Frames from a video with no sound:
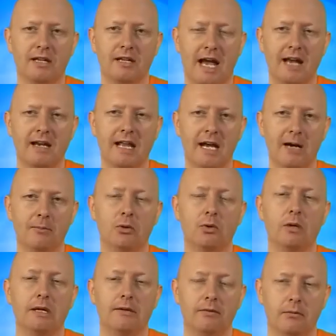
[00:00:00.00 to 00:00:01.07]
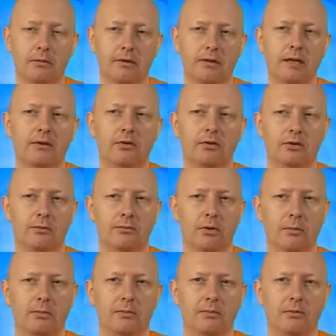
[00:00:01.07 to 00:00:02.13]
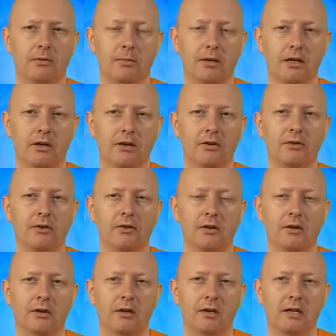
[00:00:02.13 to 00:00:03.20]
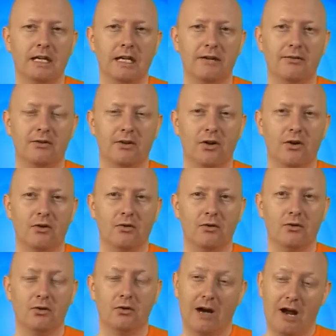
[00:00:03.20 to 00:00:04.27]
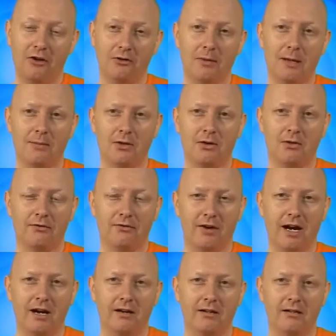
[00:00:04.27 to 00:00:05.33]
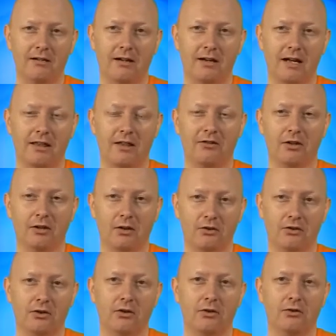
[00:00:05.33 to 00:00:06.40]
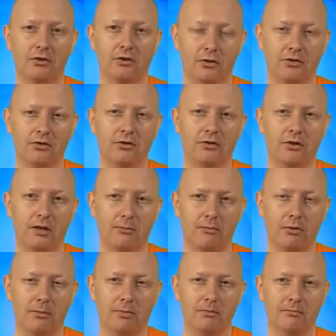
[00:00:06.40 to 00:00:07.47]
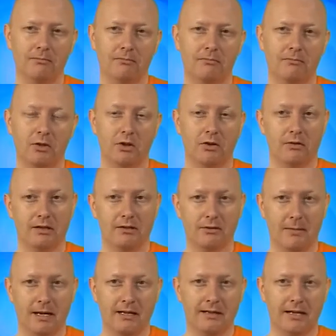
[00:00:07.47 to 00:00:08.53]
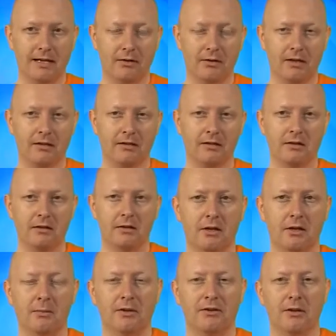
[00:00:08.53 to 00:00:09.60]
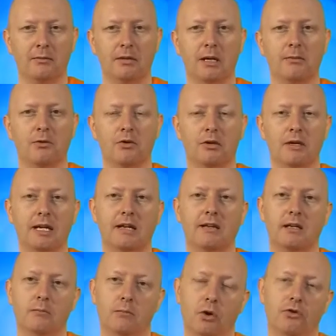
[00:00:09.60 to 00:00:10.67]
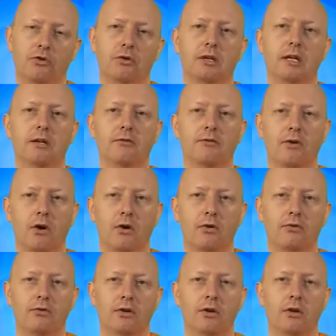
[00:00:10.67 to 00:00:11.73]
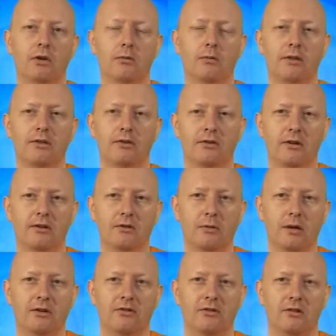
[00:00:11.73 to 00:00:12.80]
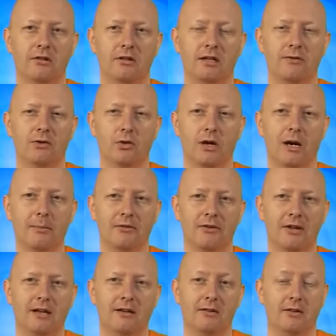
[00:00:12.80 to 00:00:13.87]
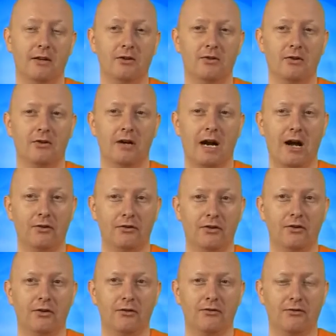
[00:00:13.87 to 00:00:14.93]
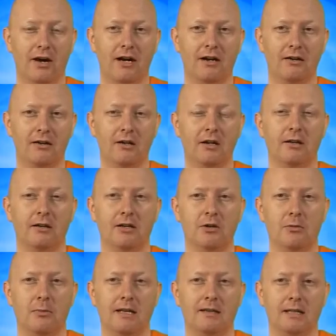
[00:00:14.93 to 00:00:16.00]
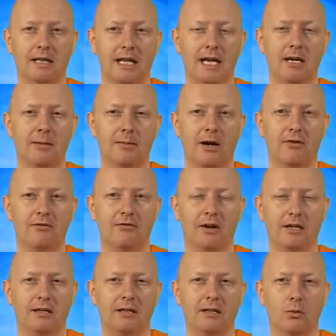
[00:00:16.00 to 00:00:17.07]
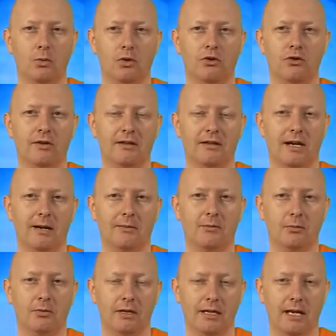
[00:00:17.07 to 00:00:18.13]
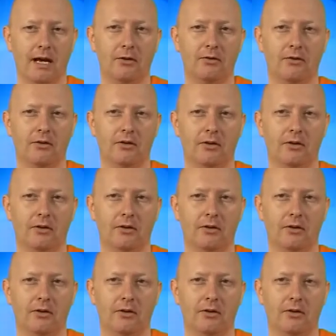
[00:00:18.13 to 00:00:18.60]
can help you even with these sort of problems, because even though your house may be on fire and there's a logical solution to the problem, you don't need to meditate on it, but sometimes you can get emotionally involved with the situation. If you're upset that your house is on fire, then you may delay about finding the water in time to put it out.